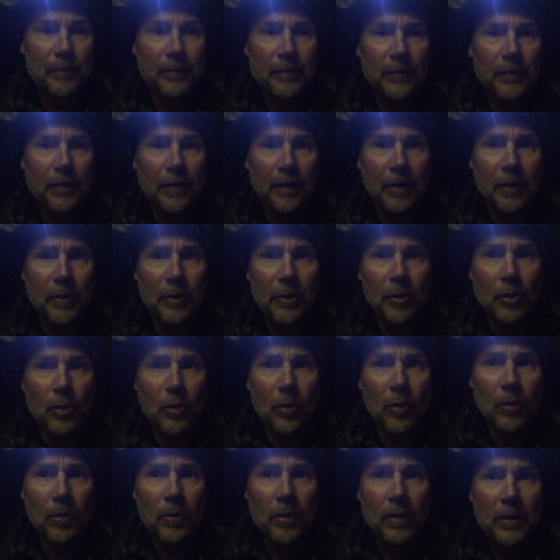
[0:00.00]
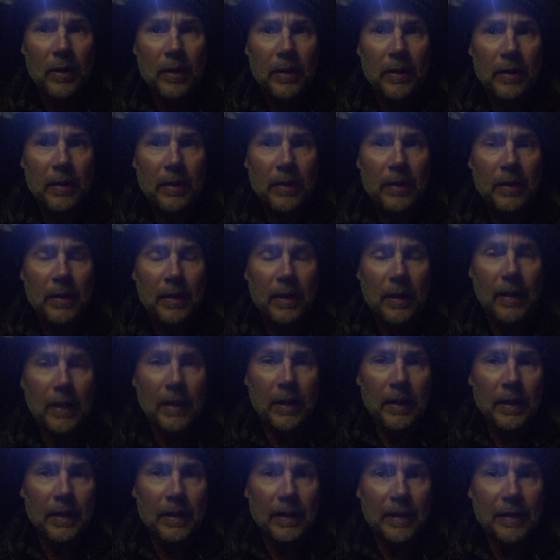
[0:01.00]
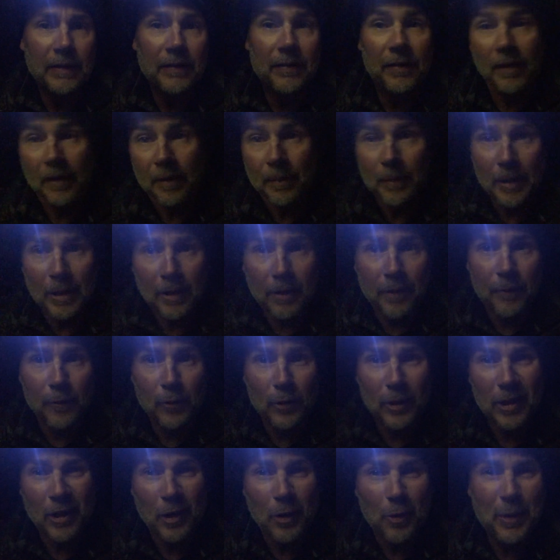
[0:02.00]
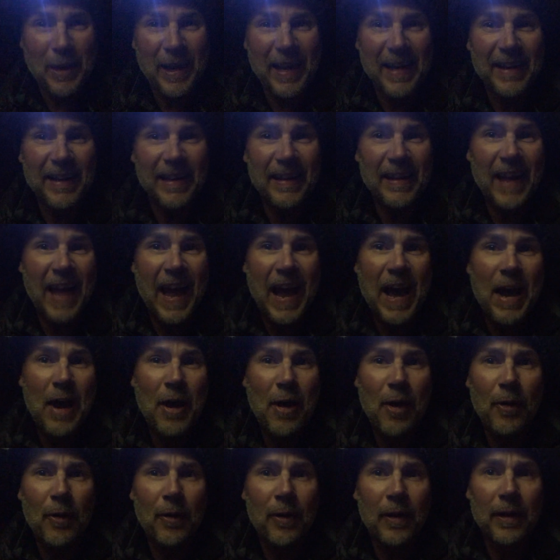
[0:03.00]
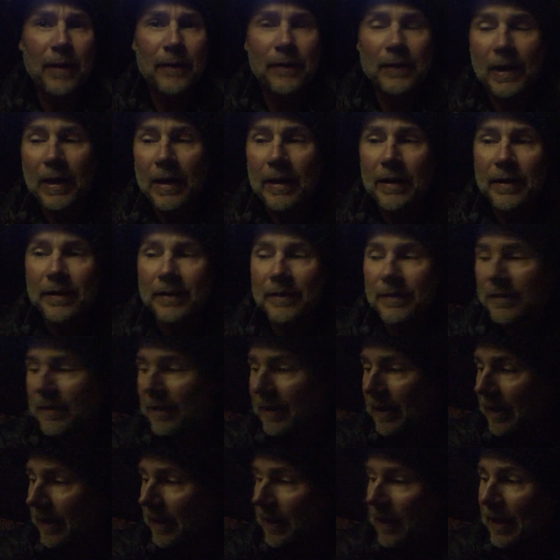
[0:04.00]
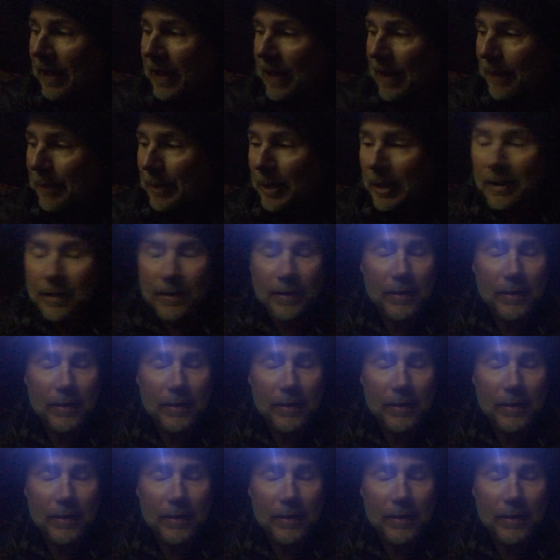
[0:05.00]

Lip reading: So he's in the middle of relocating now. I've got his hammock